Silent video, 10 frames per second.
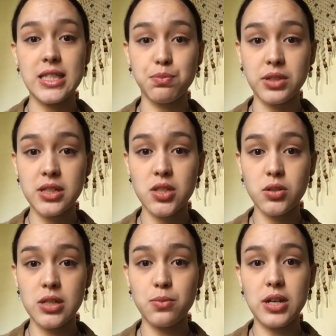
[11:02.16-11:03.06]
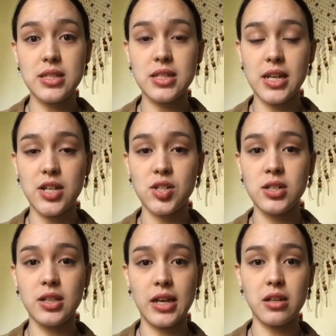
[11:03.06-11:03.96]
presentation like Adobe
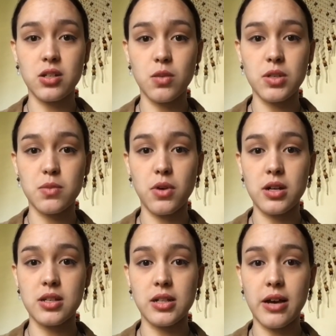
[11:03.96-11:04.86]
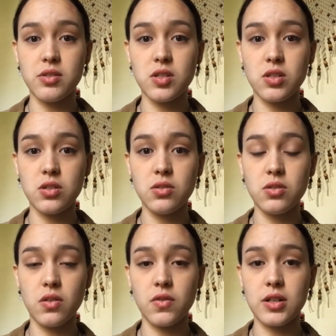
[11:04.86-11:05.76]
Sparks allows us to. So for example,
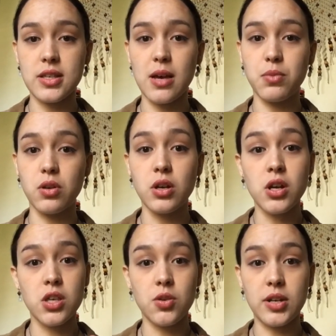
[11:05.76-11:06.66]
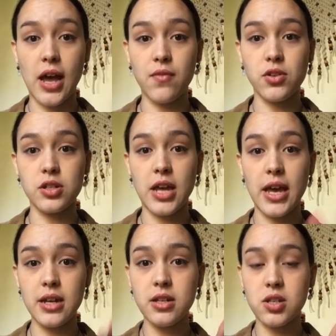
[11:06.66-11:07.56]
you could have your head talking
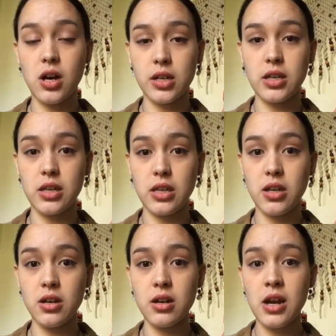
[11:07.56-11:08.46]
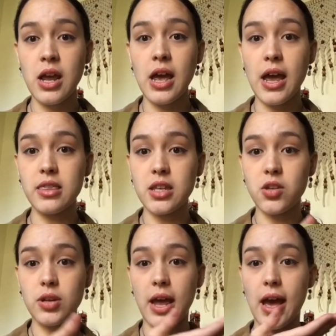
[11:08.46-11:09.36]
here, and then you could have an
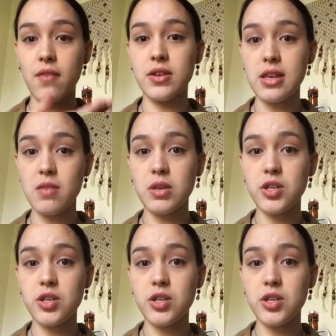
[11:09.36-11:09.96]
image of